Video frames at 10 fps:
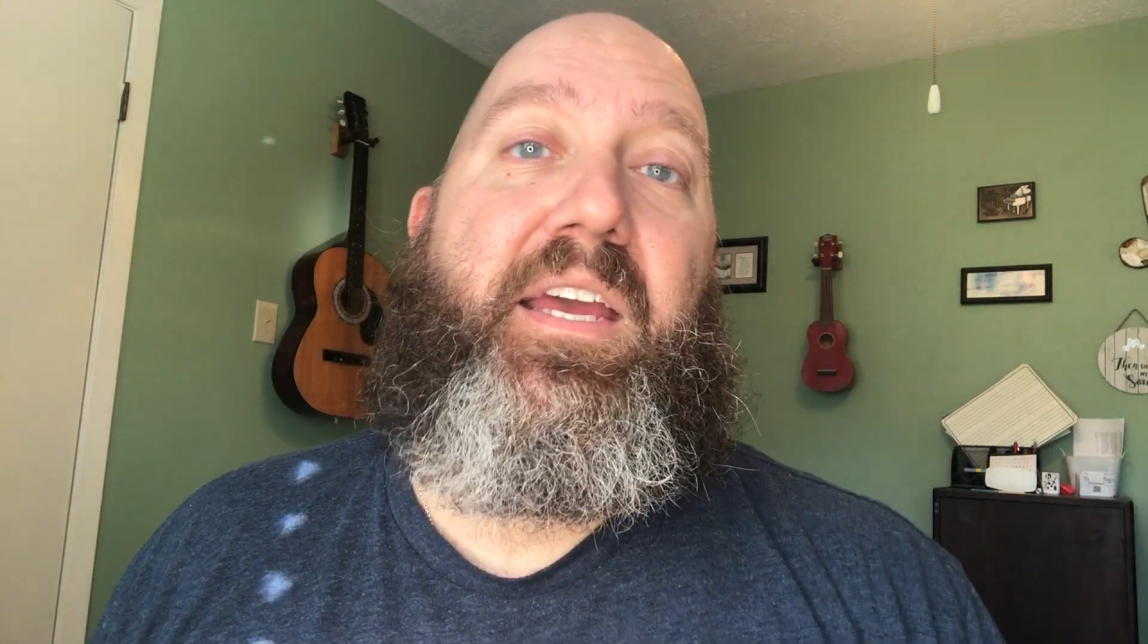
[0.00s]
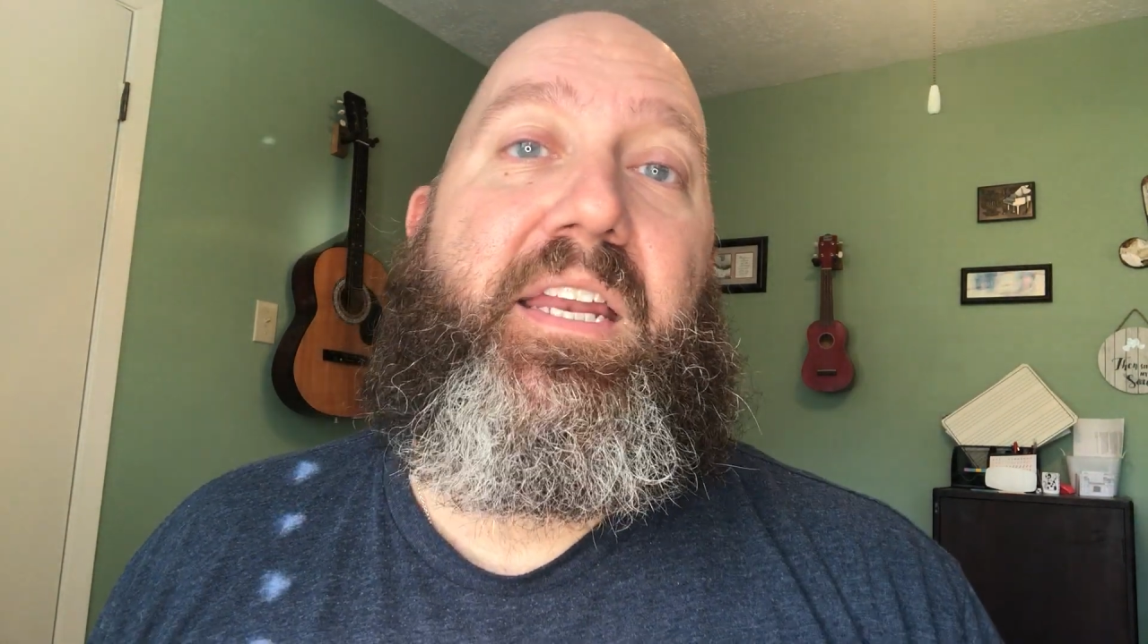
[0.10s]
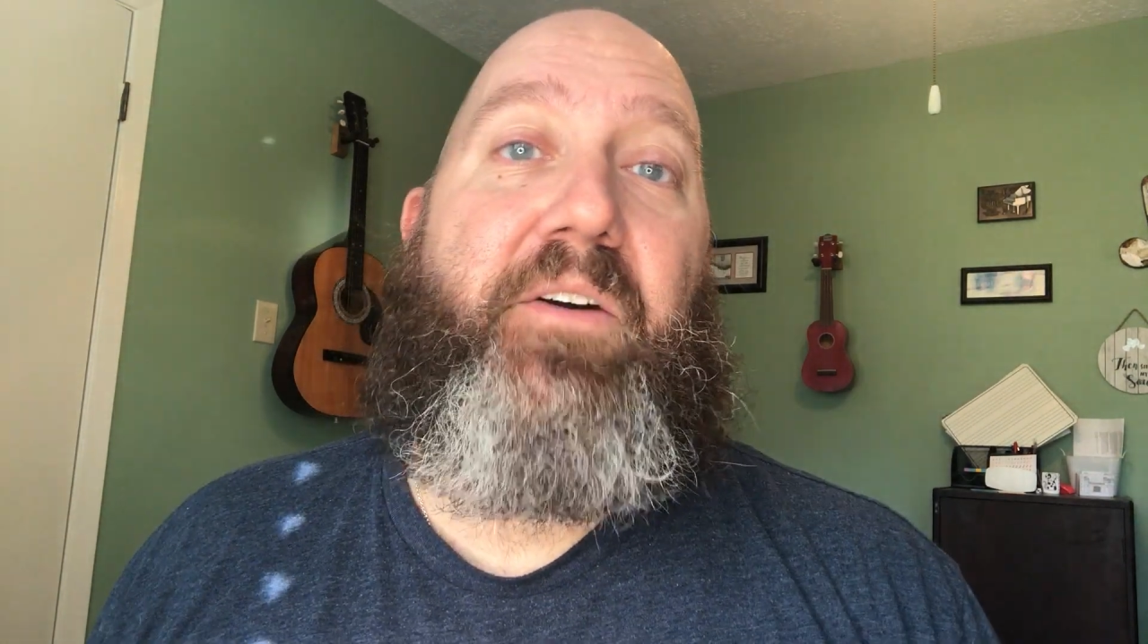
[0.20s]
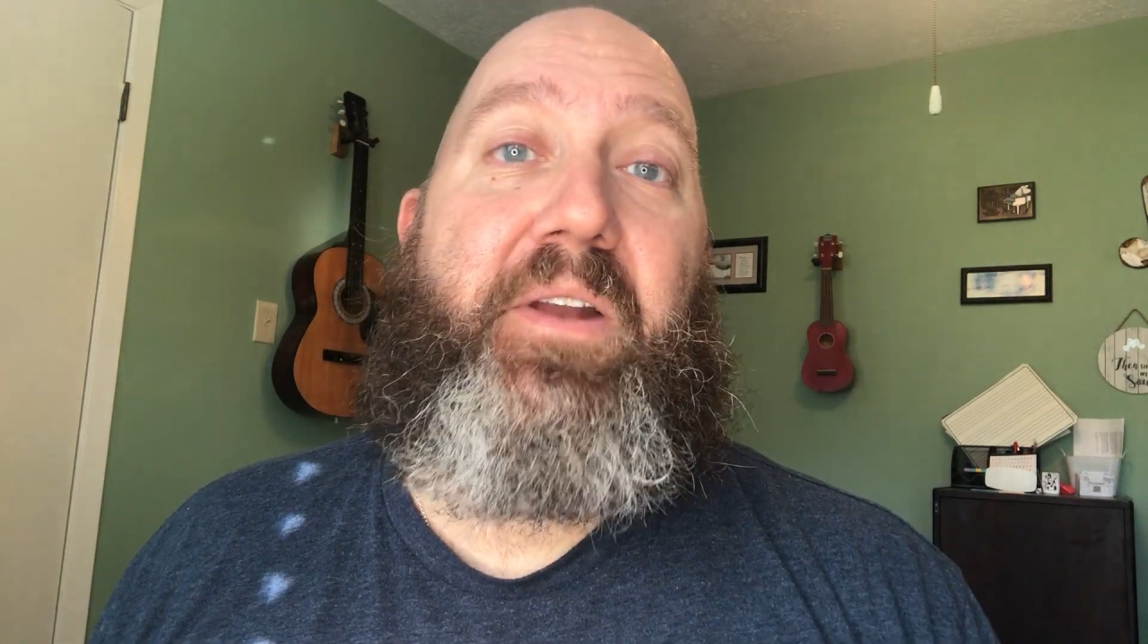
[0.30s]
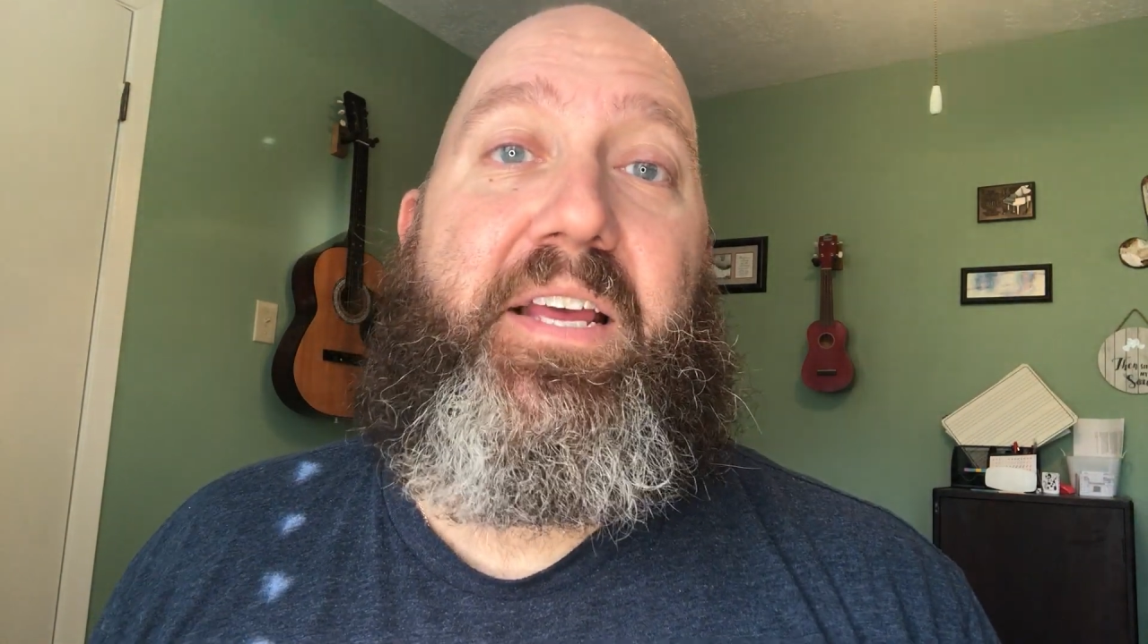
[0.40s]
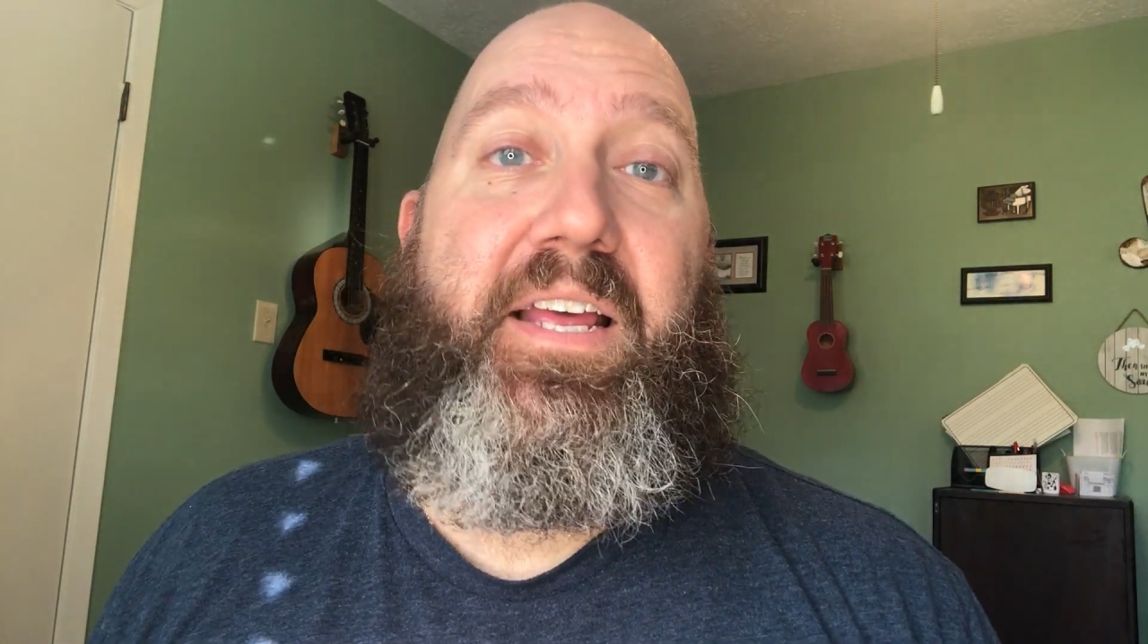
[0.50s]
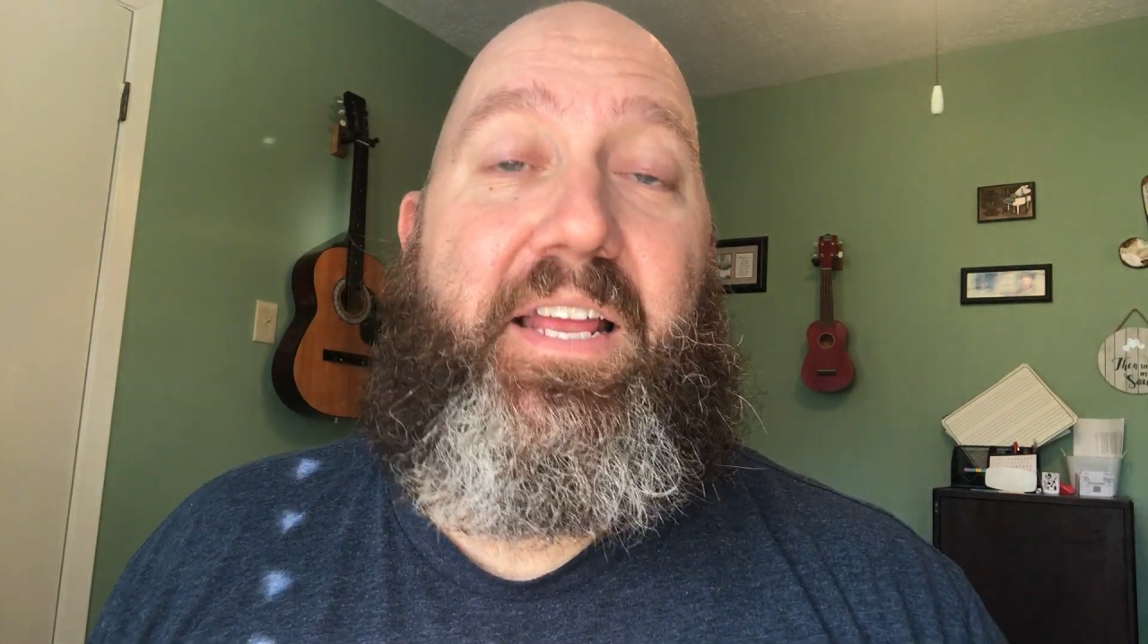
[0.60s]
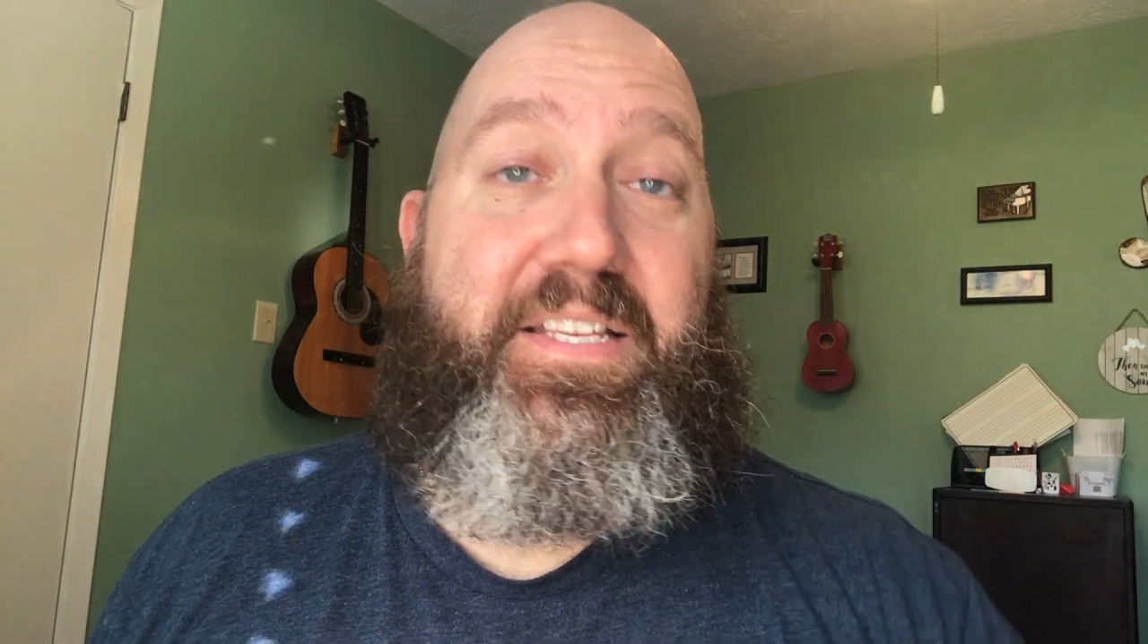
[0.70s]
Now, when I